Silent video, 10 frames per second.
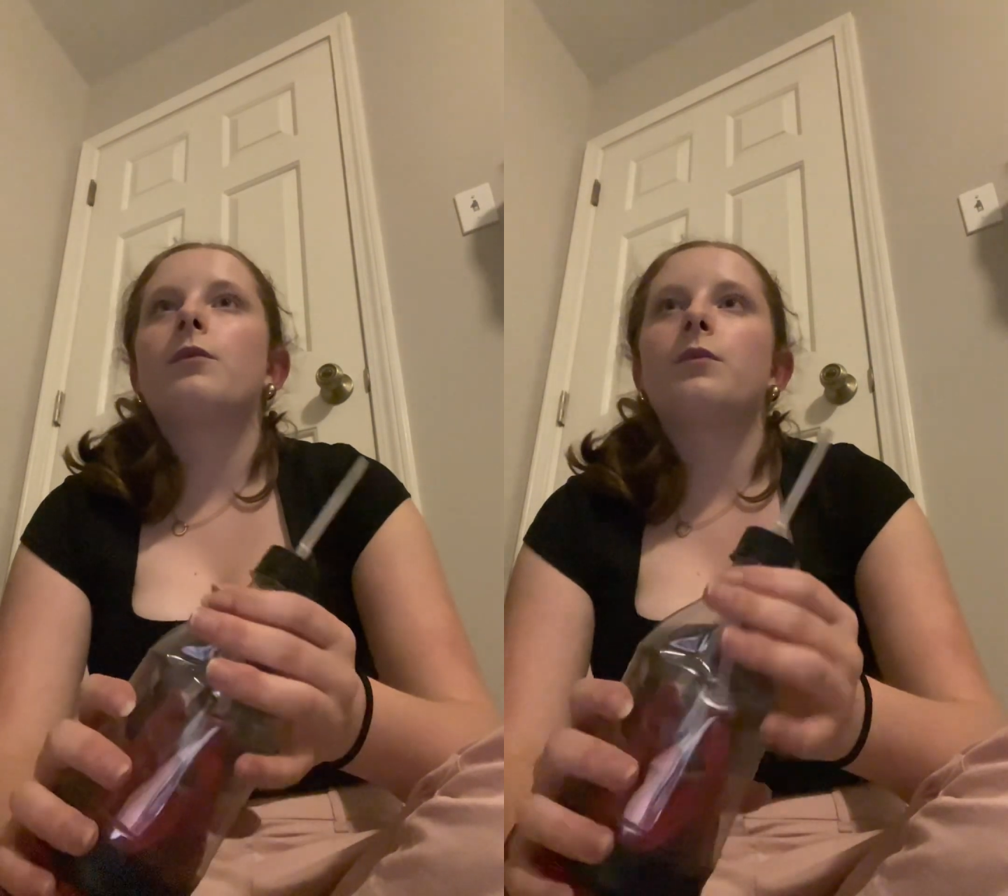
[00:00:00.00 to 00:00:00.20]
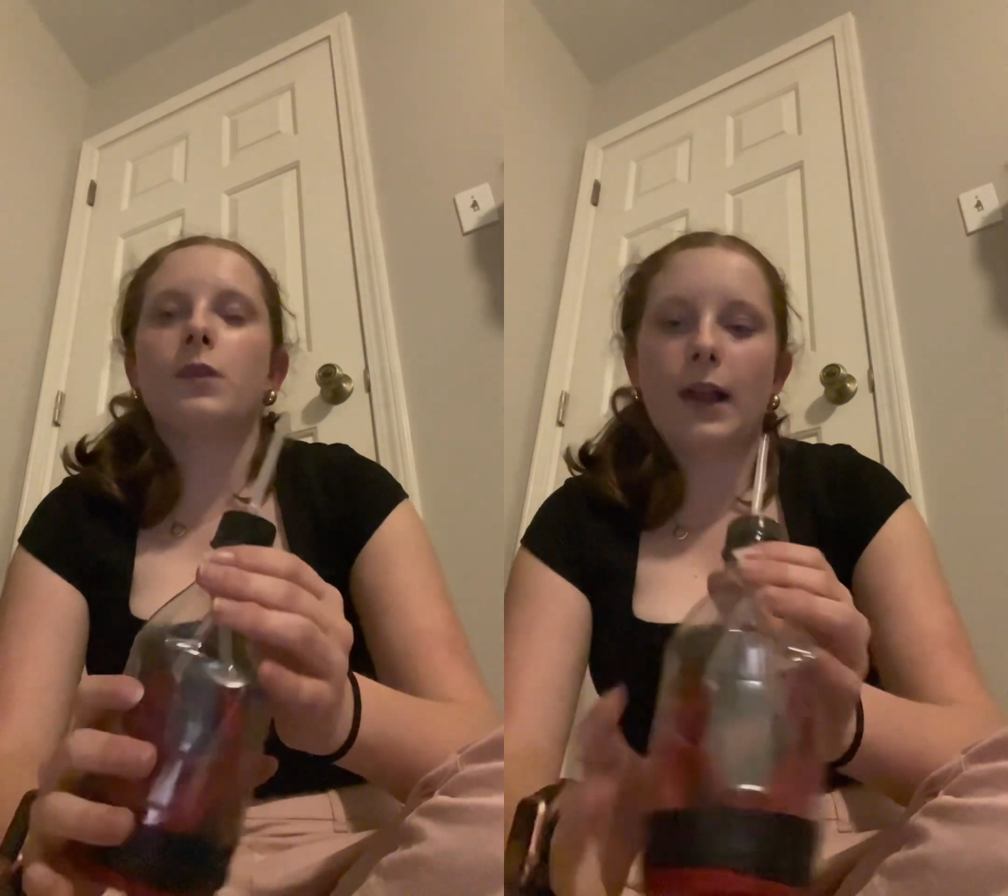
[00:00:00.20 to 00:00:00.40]

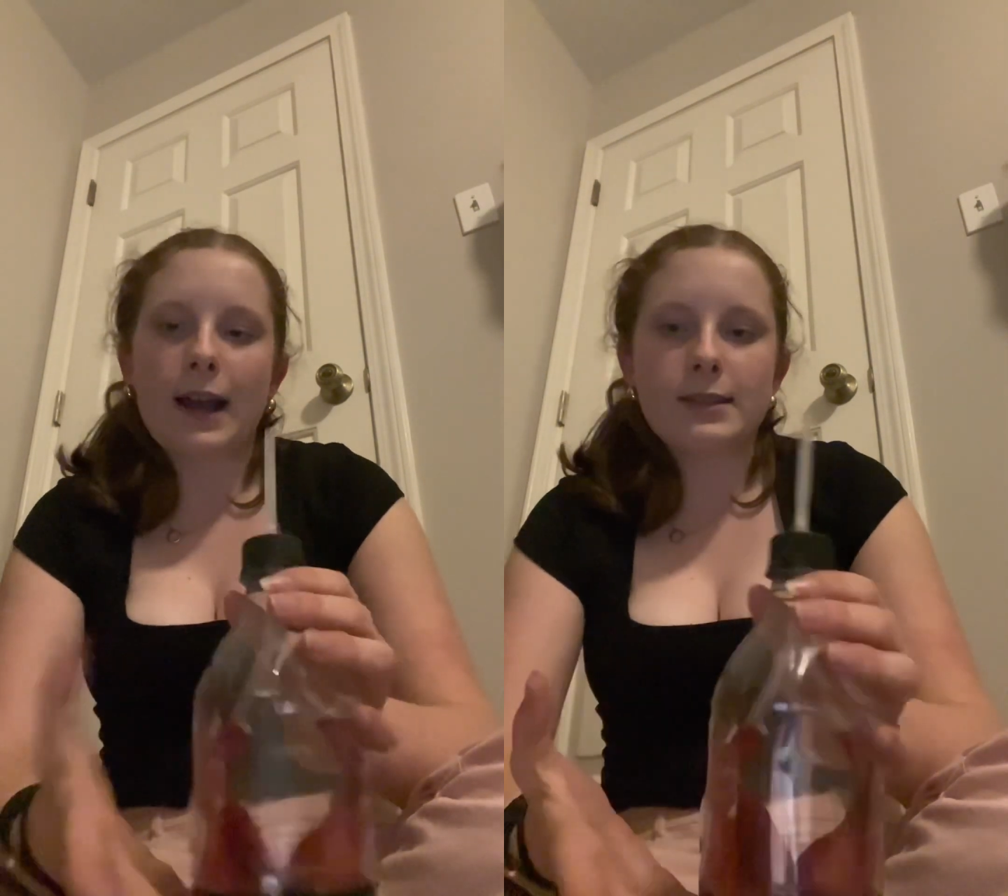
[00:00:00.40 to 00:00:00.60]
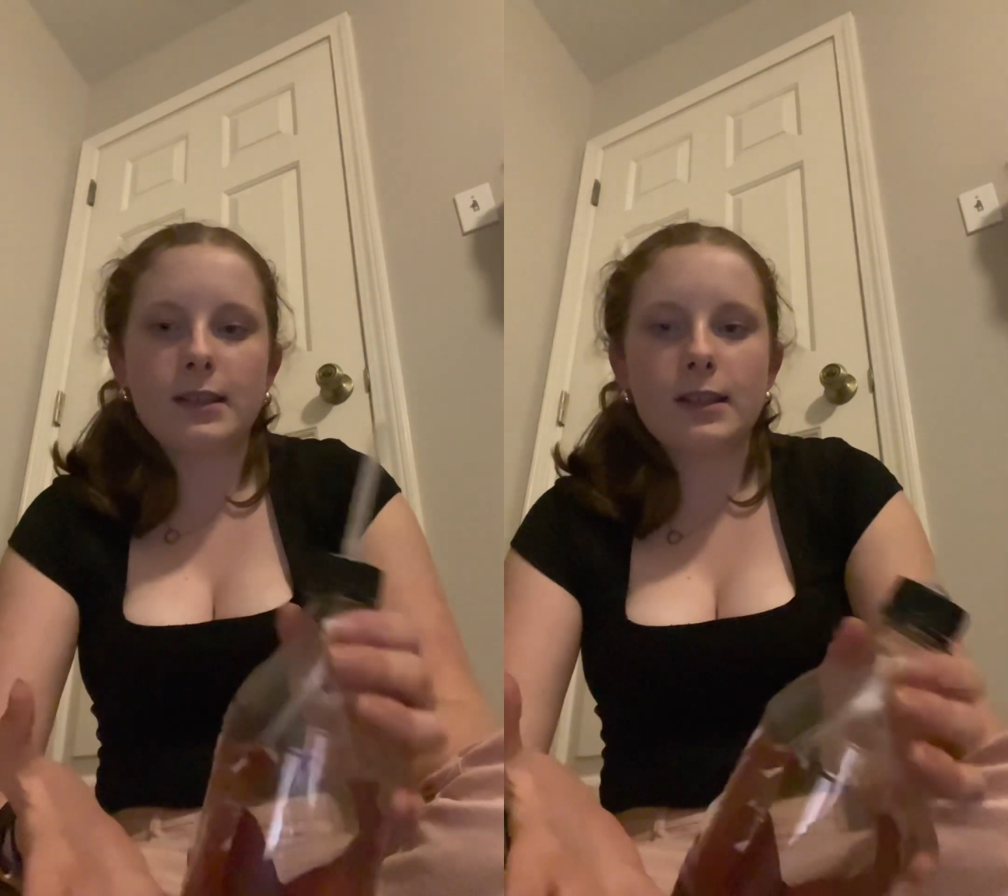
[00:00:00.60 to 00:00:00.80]

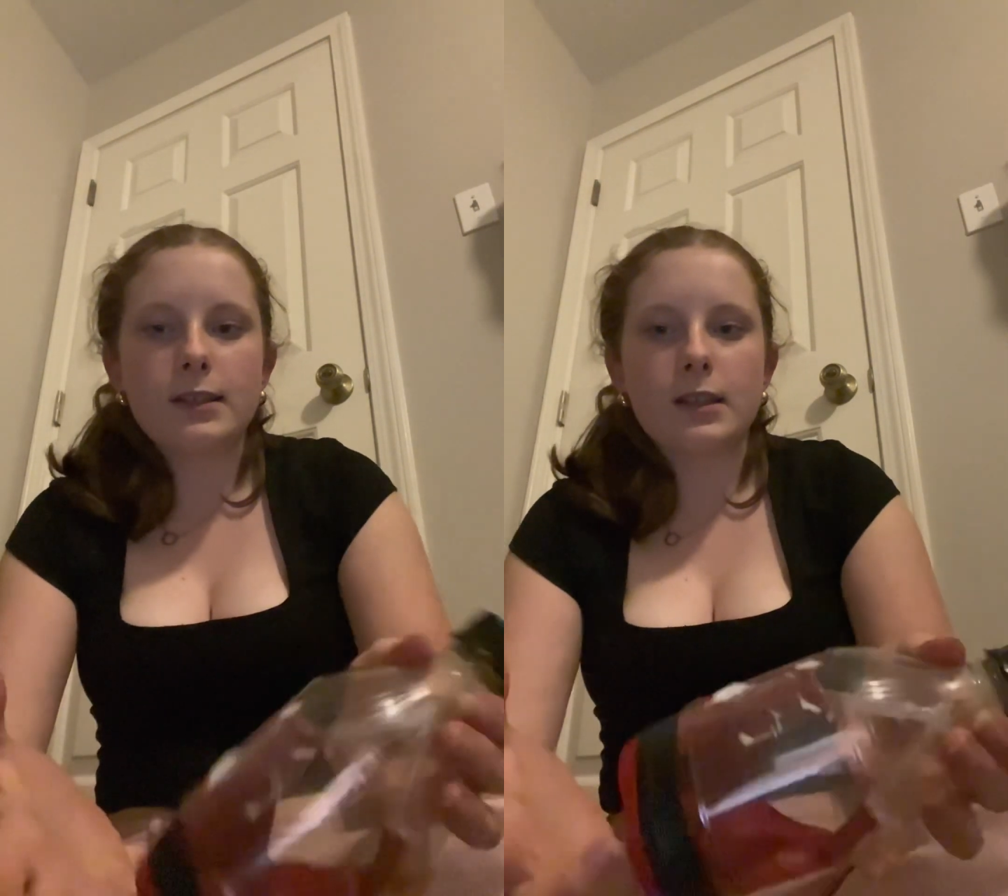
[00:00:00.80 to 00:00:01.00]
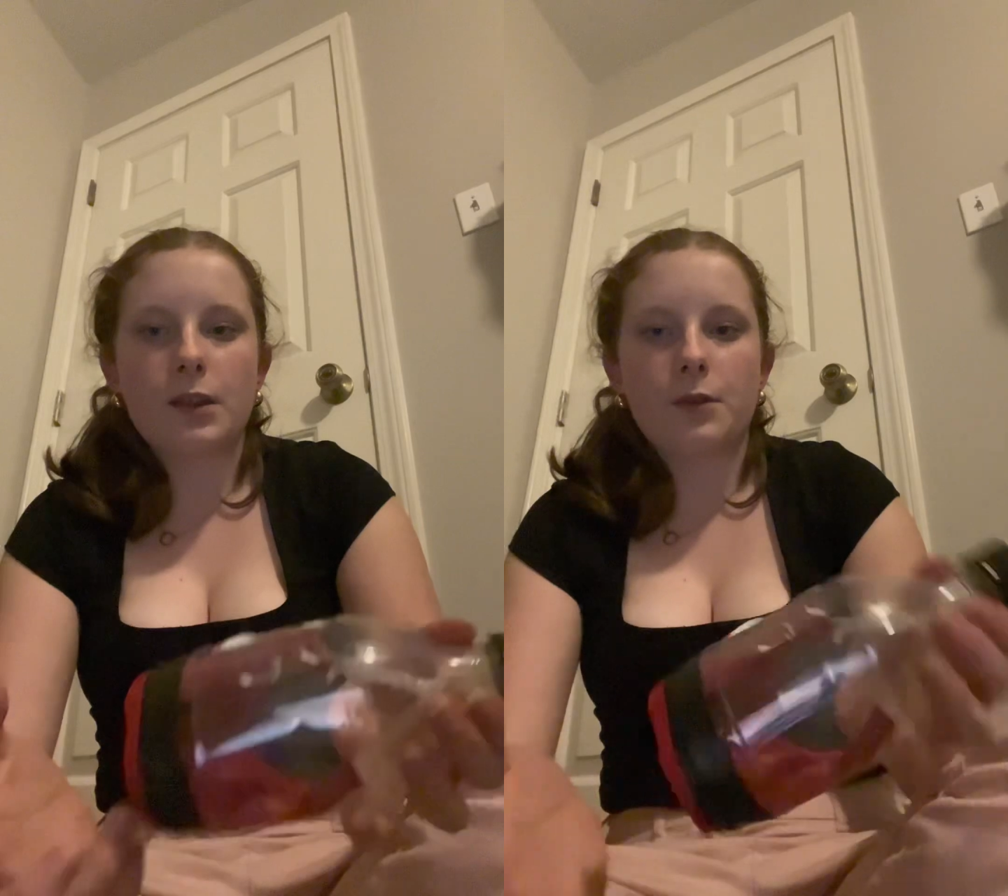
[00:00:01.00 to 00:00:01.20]
relaxes and